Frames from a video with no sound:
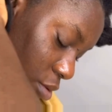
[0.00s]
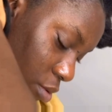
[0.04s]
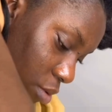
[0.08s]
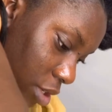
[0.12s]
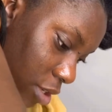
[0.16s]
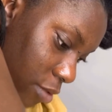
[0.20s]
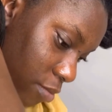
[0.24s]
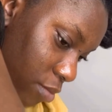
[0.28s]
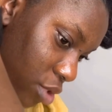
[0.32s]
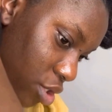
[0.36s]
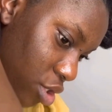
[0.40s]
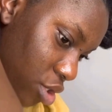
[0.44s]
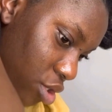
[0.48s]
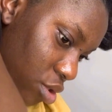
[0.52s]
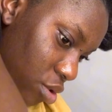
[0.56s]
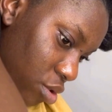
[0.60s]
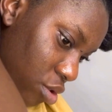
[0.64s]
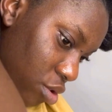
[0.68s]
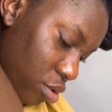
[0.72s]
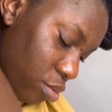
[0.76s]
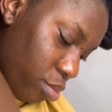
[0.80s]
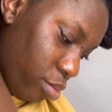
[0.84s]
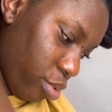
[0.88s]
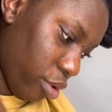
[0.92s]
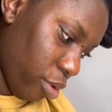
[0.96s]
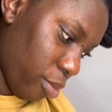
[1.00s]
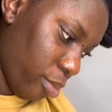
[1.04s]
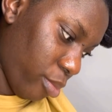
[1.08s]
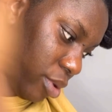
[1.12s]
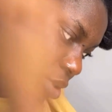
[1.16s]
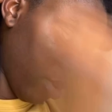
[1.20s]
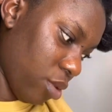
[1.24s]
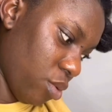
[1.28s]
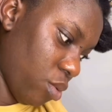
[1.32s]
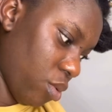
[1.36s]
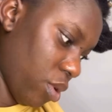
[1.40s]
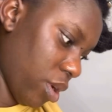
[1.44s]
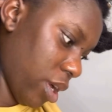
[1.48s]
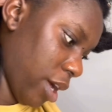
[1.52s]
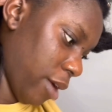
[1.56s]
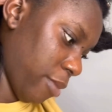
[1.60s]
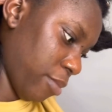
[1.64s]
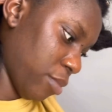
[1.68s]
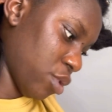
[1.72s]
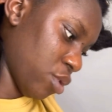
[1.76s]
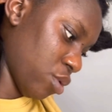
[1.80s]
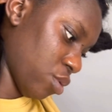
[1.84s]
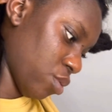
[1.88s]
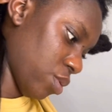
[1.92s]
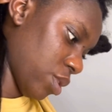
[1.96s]
Let me show you properly what I'm
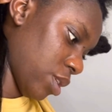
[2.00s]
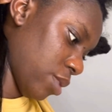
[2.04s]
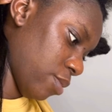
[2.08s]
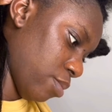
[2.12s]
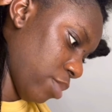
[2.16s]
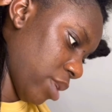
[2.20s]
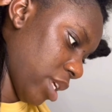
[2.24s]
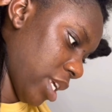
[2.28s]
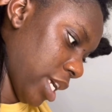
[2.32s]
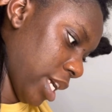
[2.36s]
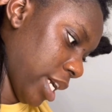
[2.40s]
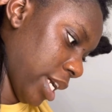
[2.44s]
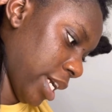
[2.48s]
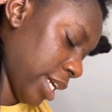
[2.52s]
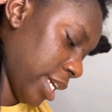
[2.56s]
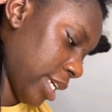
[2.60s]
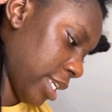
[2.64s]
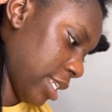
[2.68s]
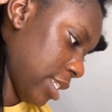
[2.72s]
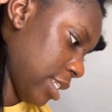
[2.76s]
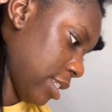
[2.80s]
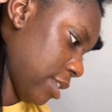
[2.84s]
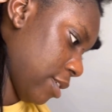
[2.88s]
doing behind.